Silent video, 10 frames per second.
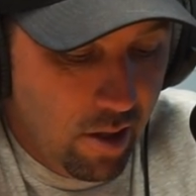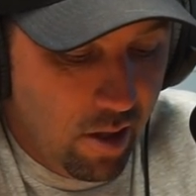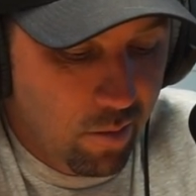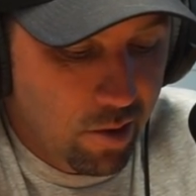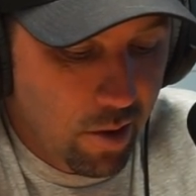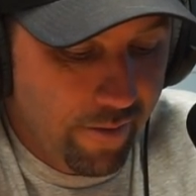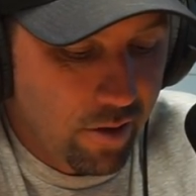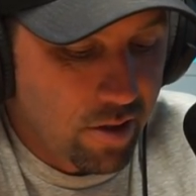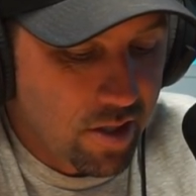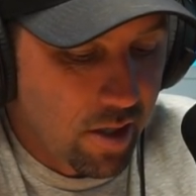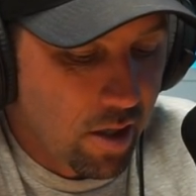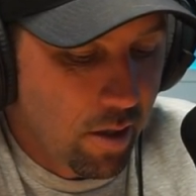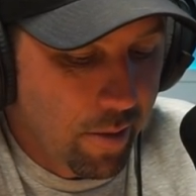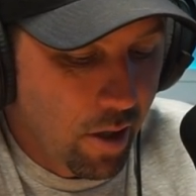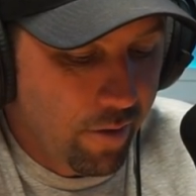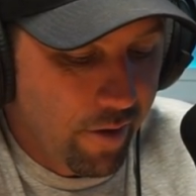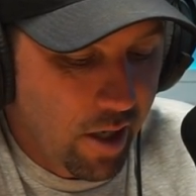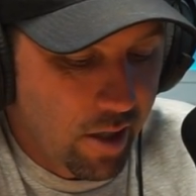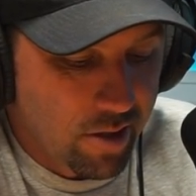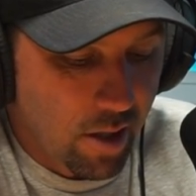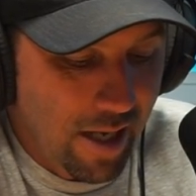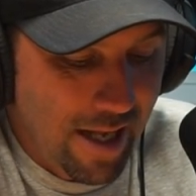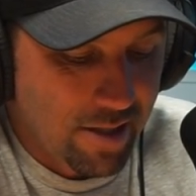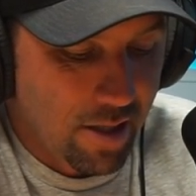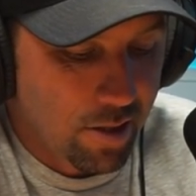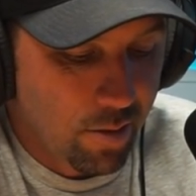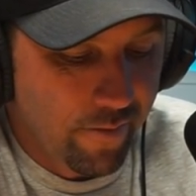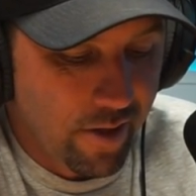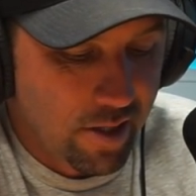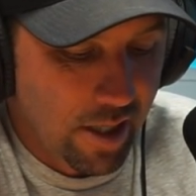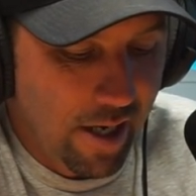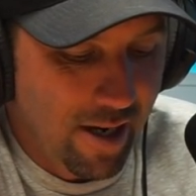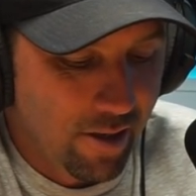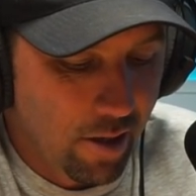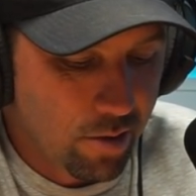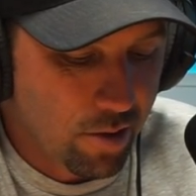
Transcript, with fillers: And would you ever consider coming over here to Alaska to investigate our ghost